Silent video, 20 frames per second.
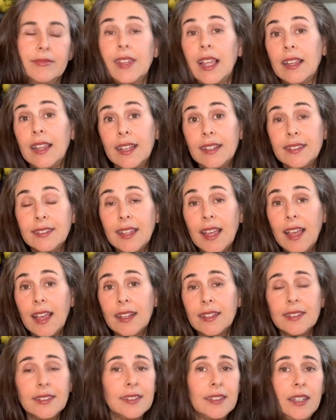I like
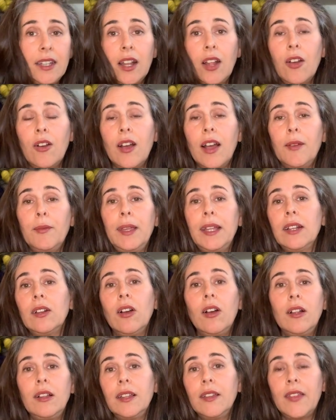sex, you know, I mean,
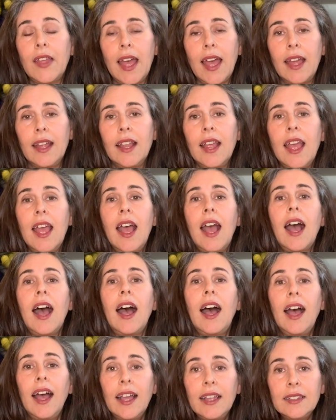all of that.
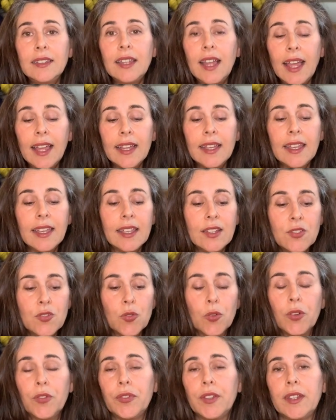I like
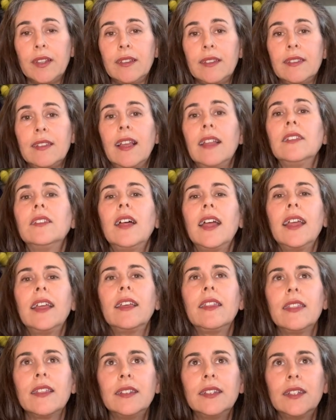endorphins. I
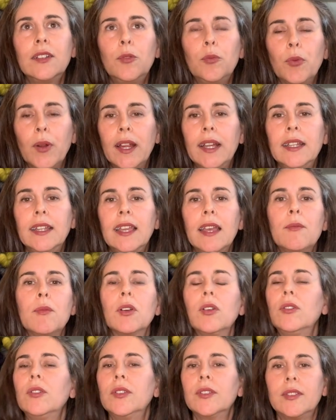like the little brain
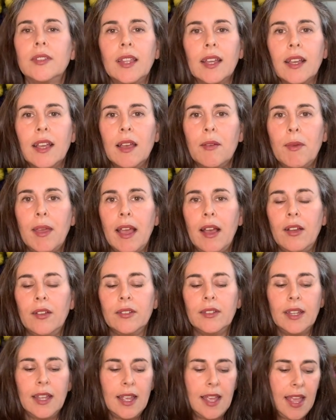chemicals that come
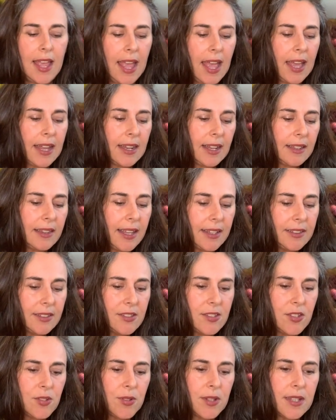out. And I like
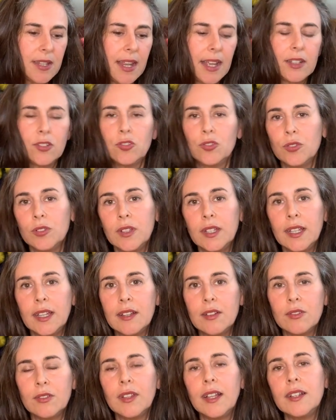to do it naturally. I
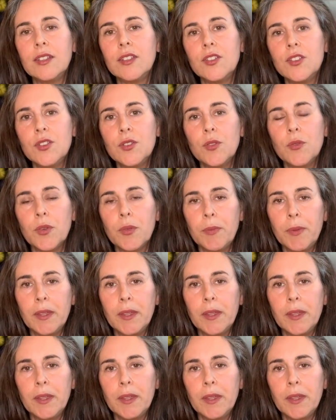don't like to do it with